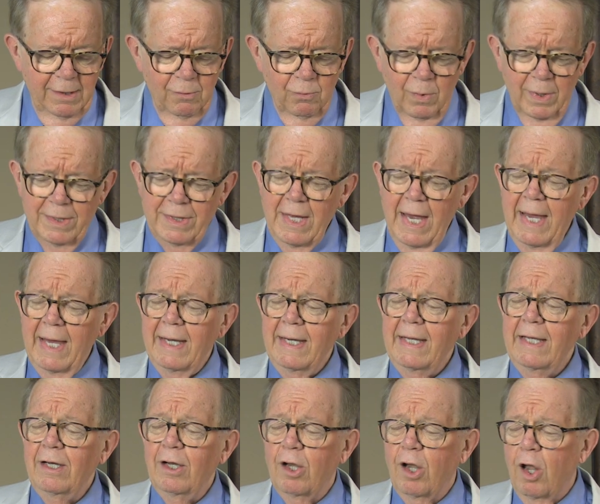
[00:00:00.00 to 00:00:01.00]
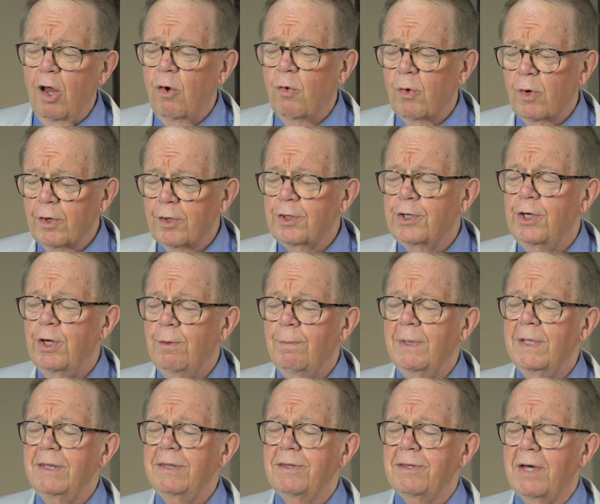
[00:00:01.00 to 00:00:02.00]
with any lower
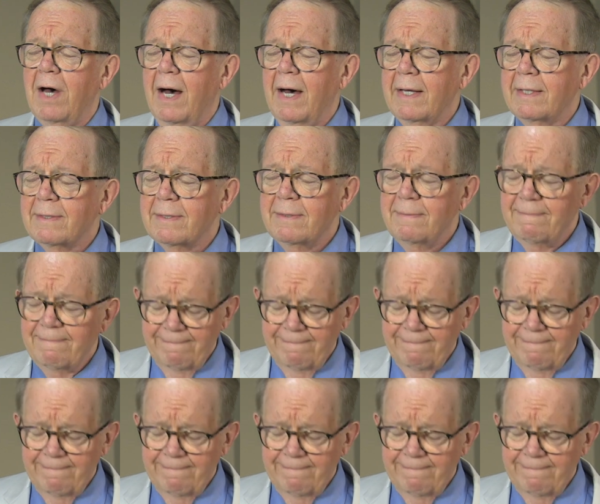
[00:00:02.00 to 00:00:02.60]
human thought.